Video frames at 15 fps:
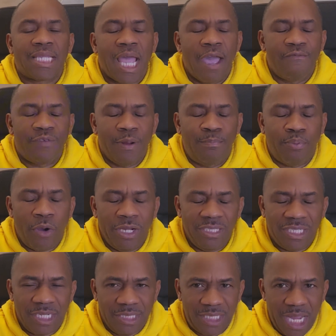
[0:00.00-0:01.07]
at every
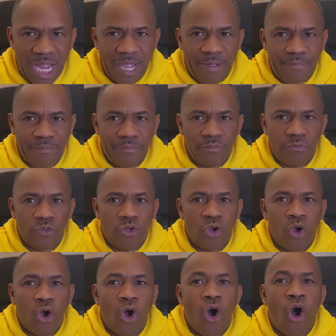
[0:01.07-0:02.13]
point in time,
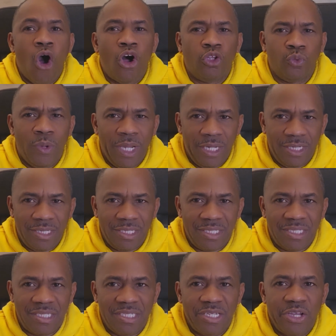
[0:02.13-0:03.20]

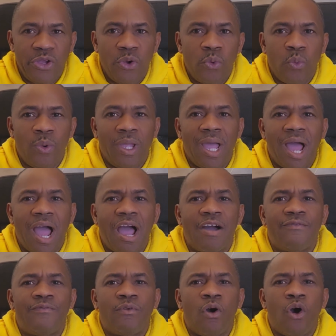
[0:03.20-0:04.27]
always, we
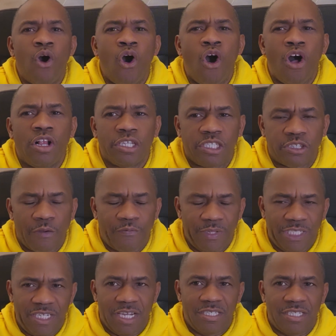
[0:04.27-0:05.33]
have all
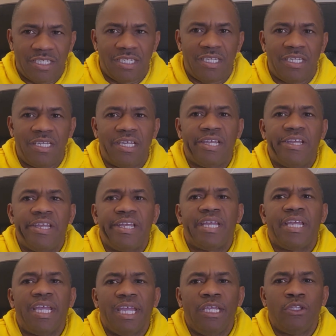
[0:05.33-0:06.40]
sufficiency
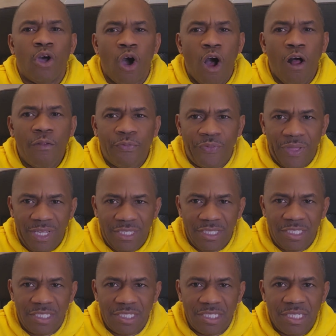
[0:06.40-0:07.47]
in all
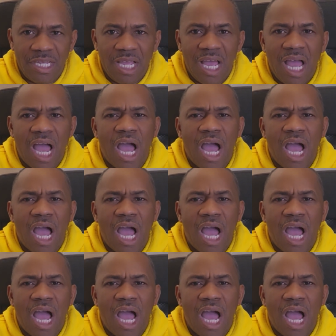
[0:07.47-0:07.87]
things,